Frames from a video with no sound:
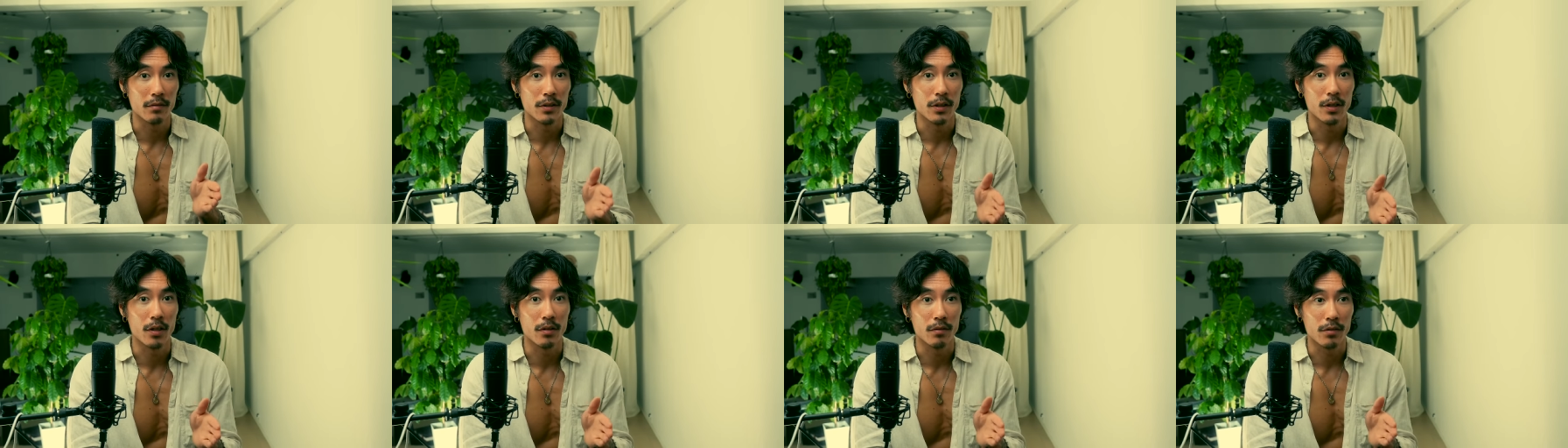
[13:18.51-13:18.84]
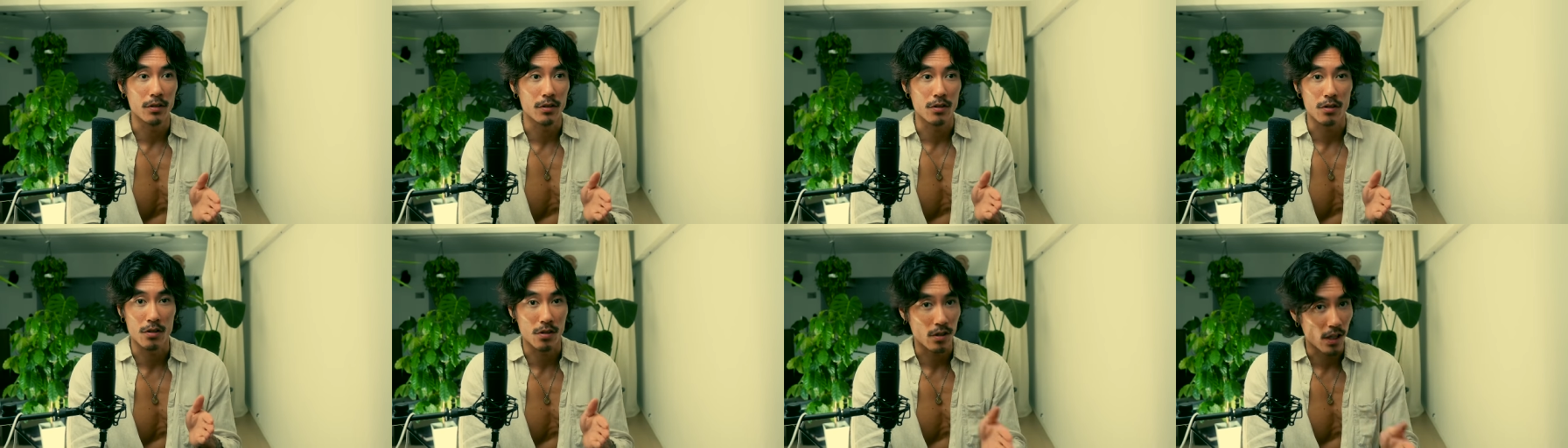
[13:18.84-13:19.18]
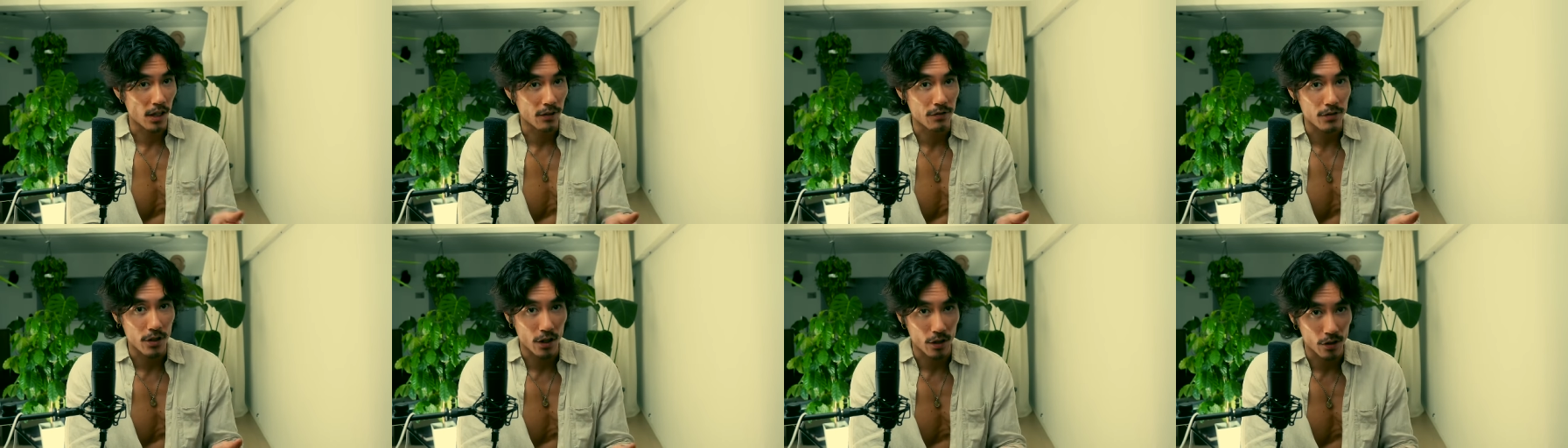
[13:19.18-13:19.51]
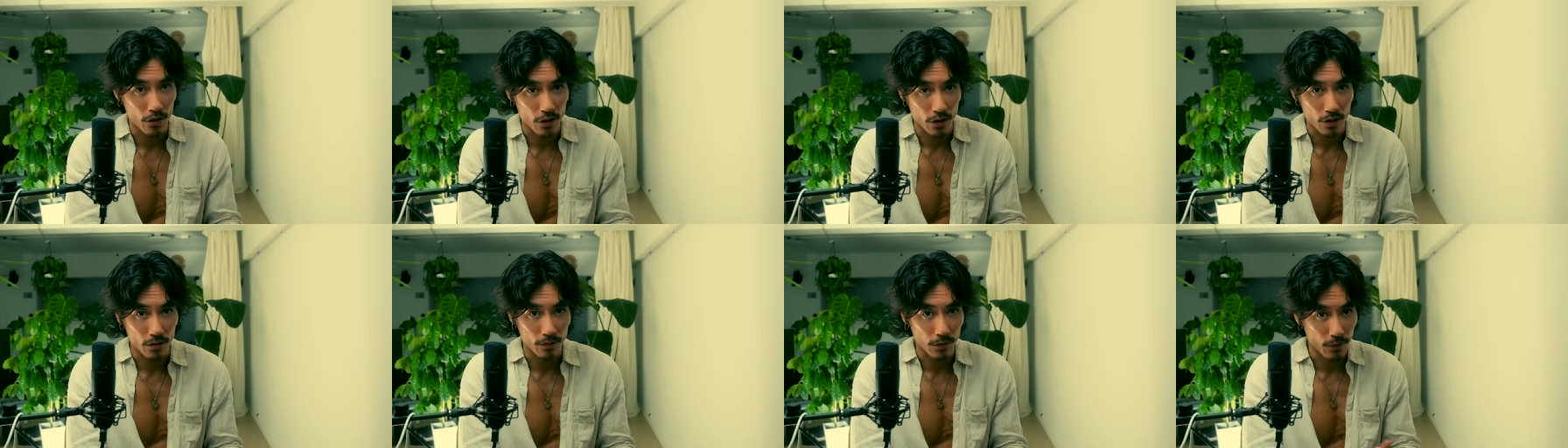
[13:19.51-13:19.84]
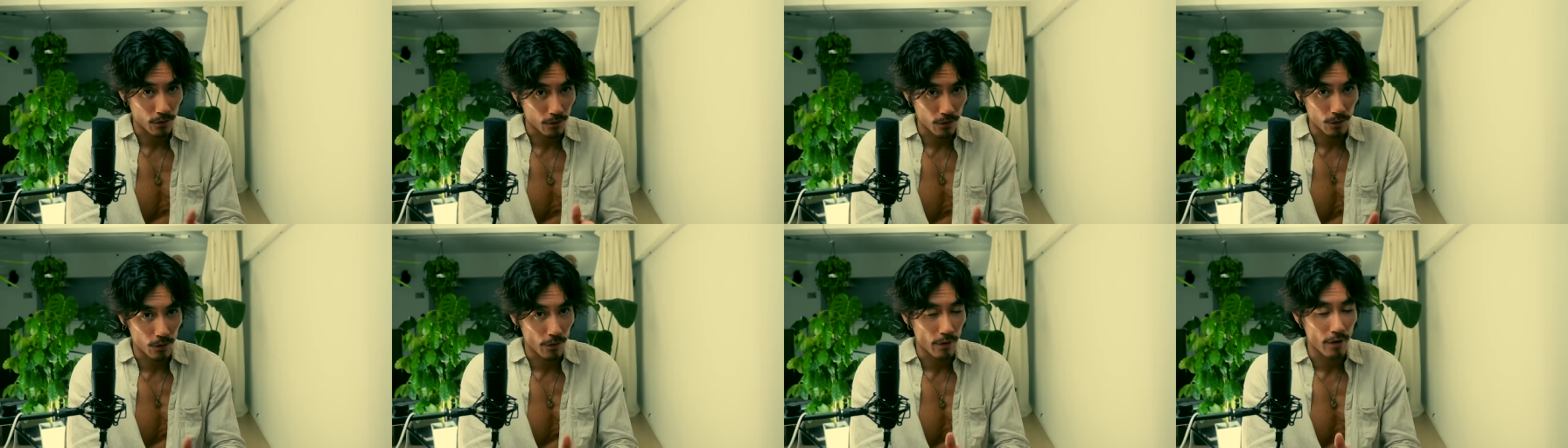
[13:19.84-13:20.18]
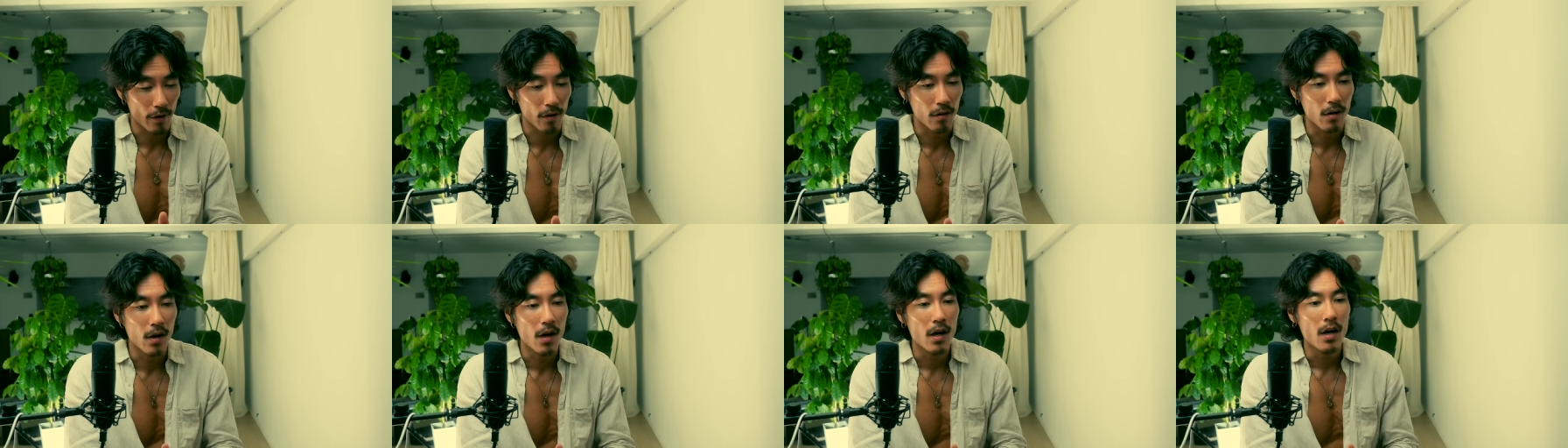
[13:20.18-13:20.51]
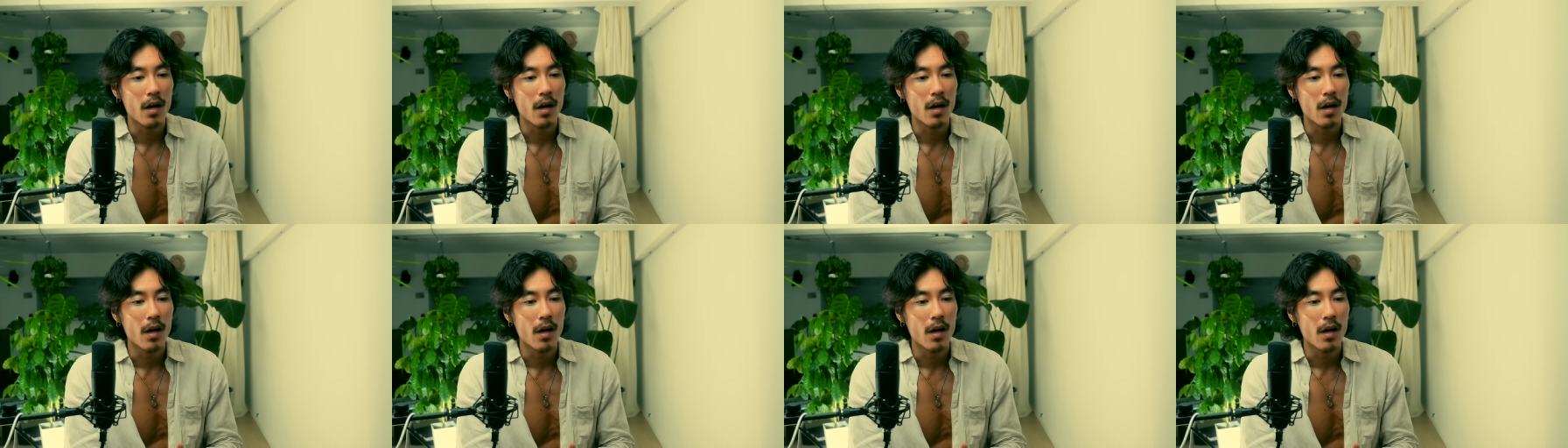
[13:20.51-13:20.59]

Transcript: you know, because it's life changing for, for real.